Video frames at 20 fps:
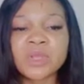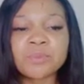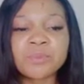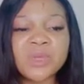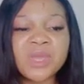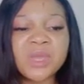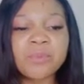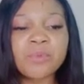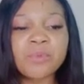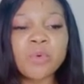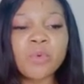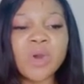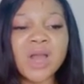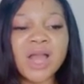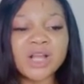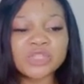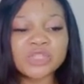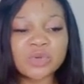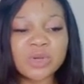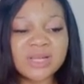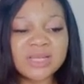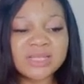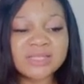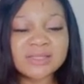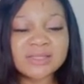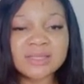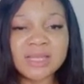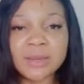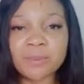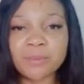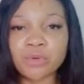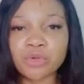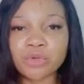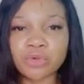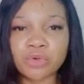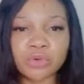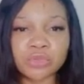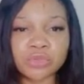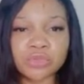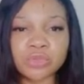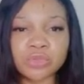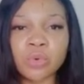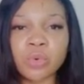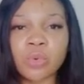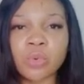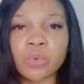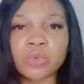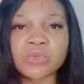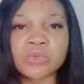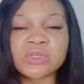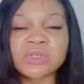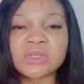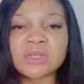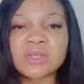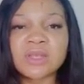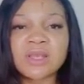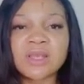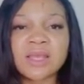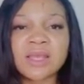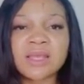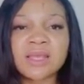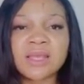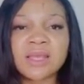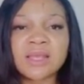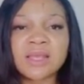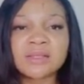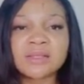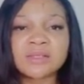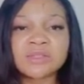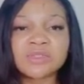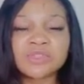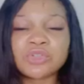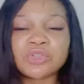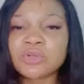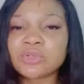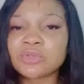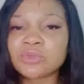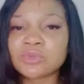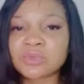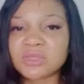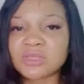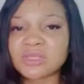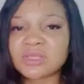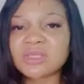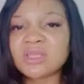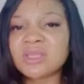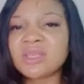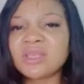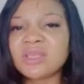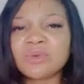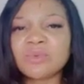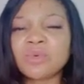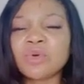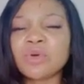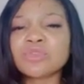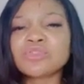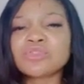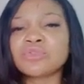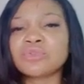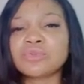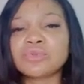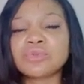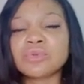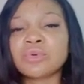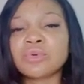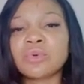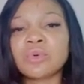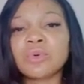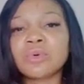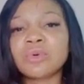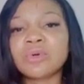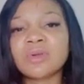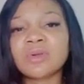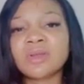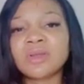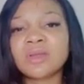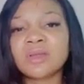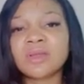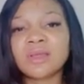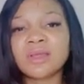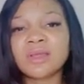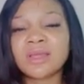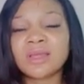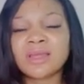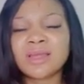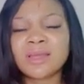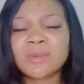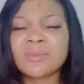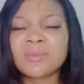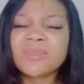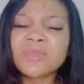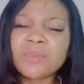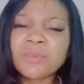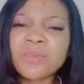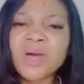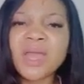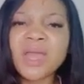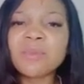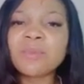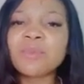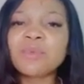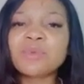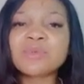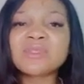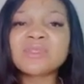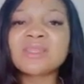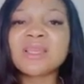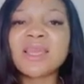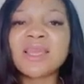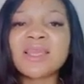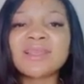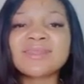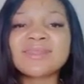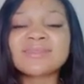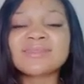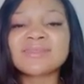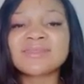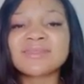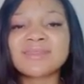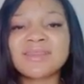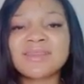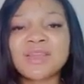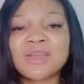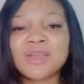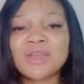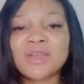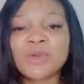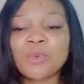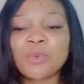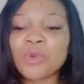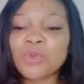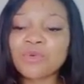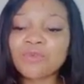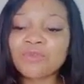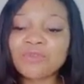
People actually step on your toes just to see what you do. The Bible says when you